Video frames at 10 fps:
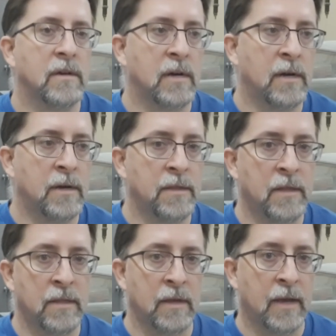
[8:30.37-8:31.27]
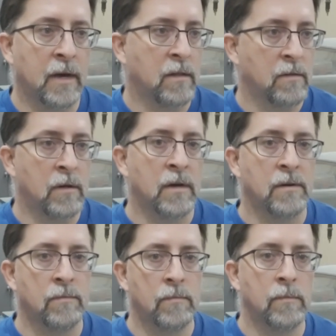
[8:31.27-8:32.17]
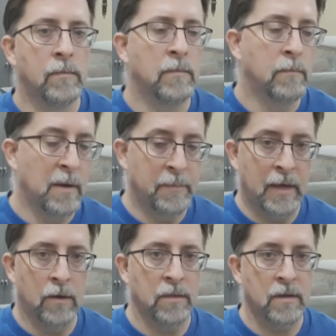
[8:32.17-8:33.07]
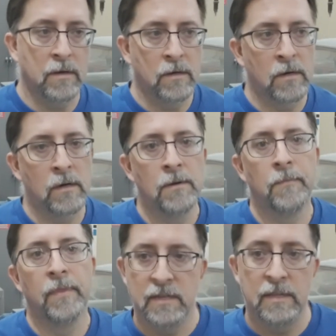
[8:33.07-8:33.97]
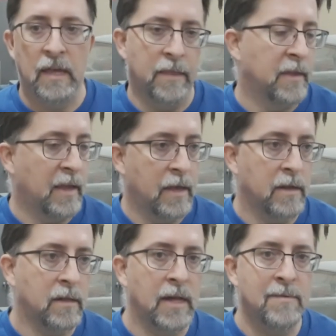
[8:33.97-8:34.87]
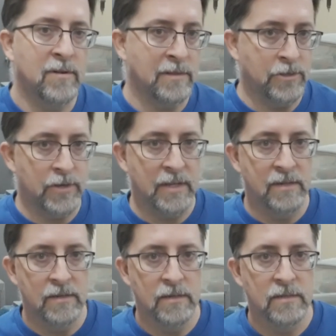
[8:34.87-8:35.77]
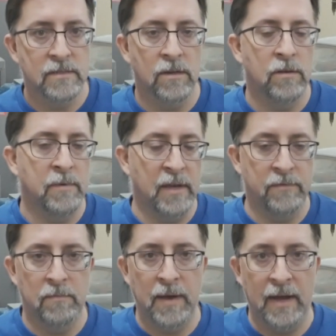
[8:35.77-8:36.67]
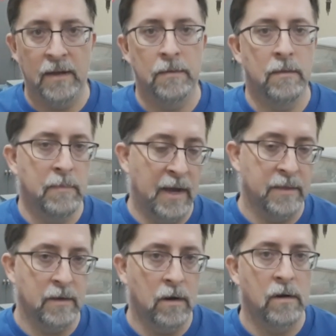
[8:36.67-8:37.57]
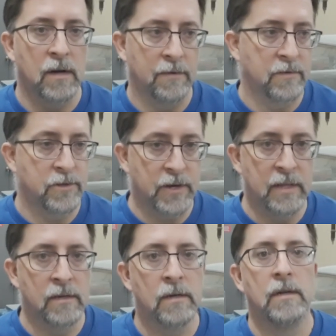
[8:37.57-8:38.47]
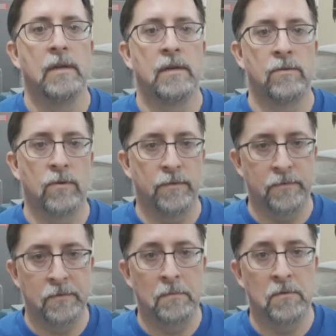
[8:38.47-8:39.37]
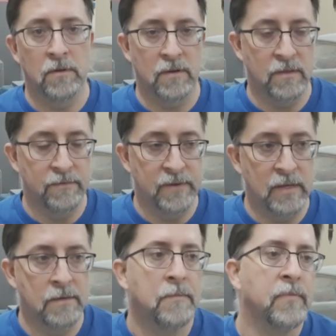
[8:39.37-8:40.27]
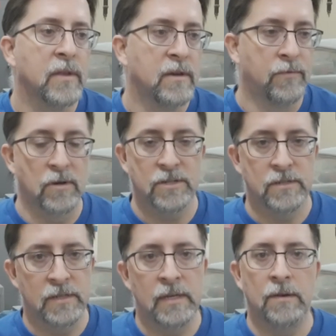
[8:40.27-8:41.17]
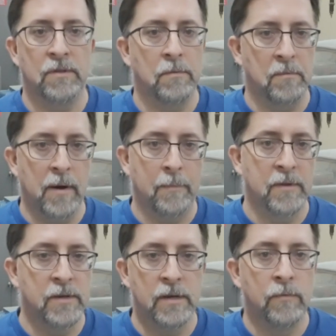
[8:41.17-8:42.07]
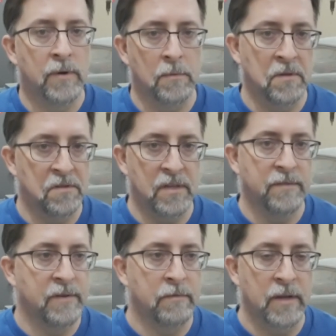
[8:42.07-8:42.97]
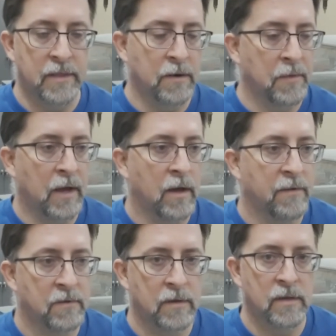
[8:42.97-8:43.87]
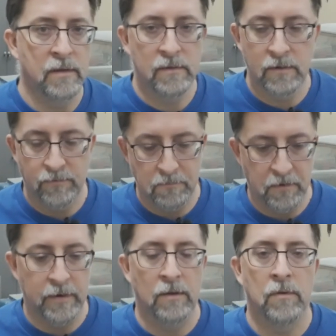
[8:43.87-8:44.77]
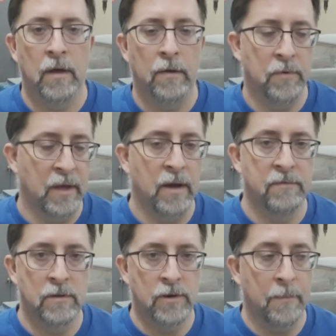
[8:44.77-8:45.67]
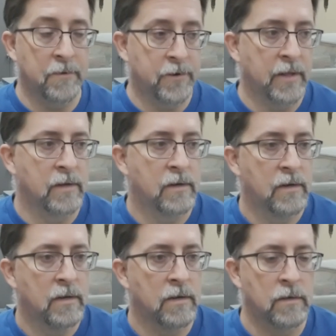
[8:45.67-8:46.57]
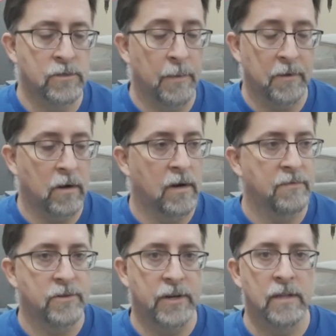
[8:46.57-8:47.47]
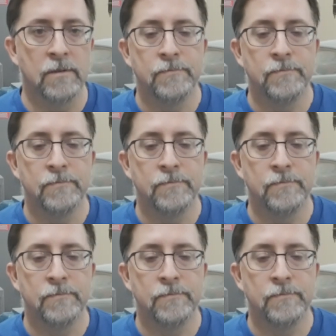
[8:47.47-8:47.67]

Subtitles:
And then the gal met me out at the car, said that they can't climb on the trailer, so you might have to back the car off the trailer in order for them to look at the VIN. Fortunately, I was able to pop the hood and we were able to see the VIN right there without having to, from the ground, without having to drop the car off the trailer.